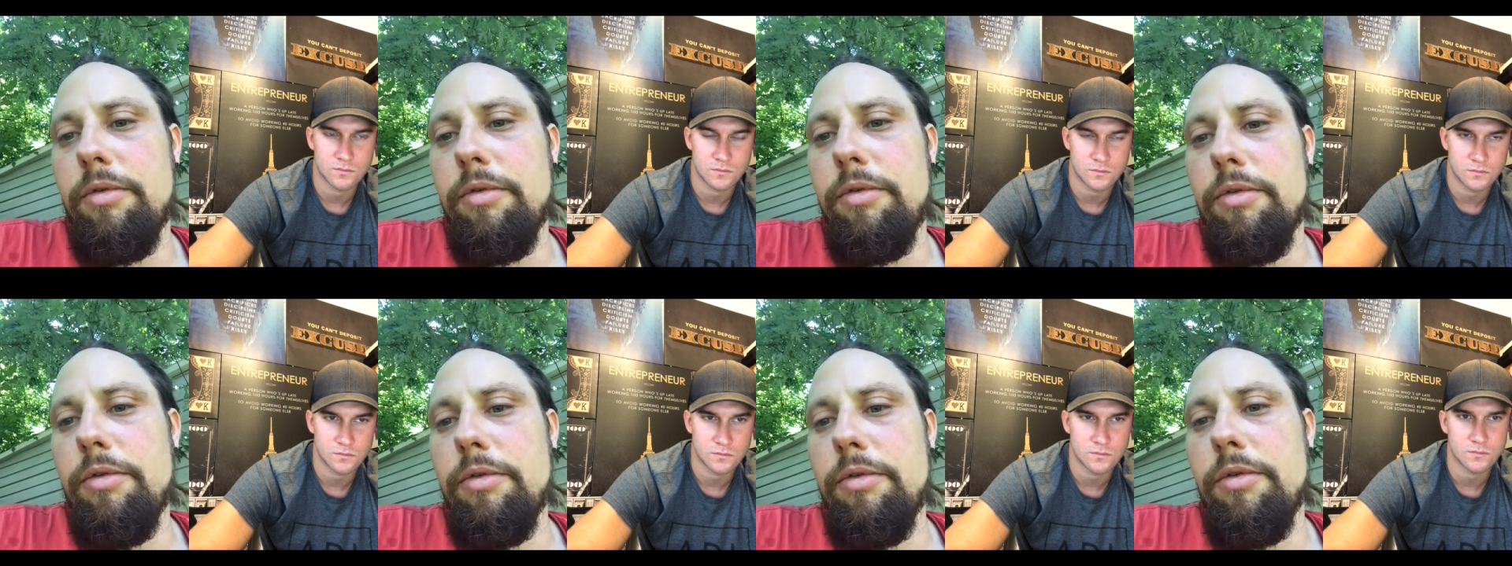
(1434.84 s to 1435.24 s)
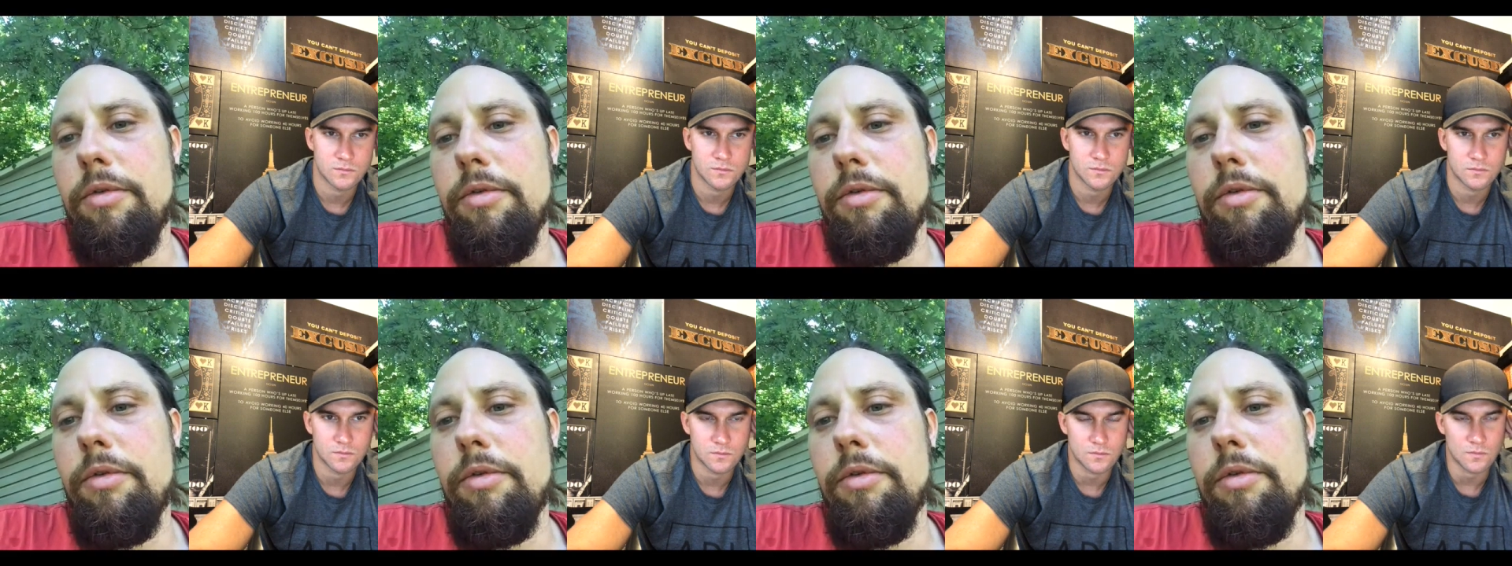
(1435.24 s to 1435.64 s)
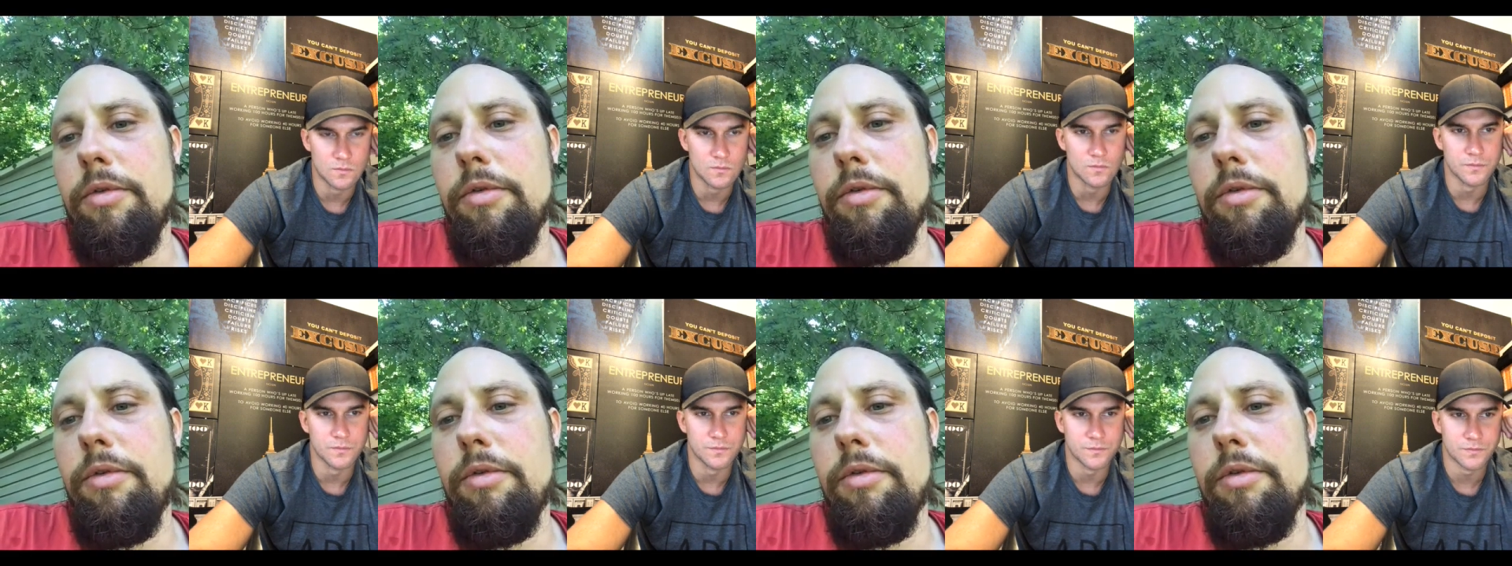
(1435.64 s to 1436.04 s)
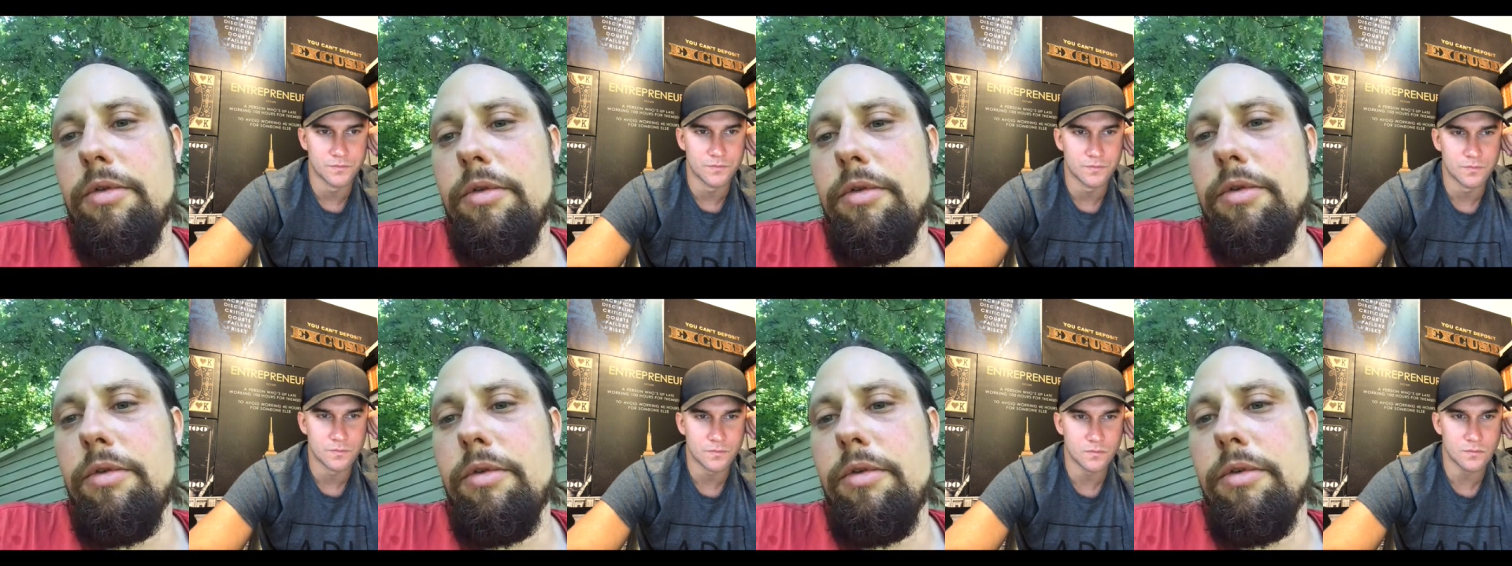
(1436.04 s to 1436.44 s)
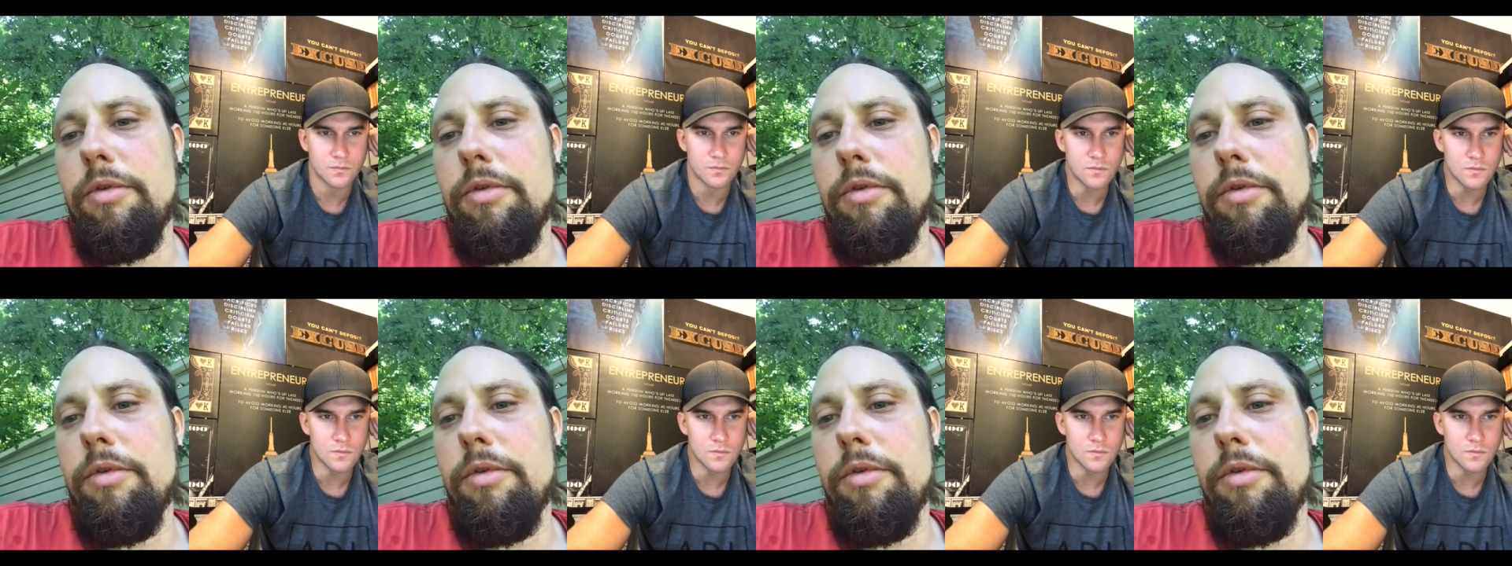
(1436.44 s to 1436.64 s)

(no one is talking)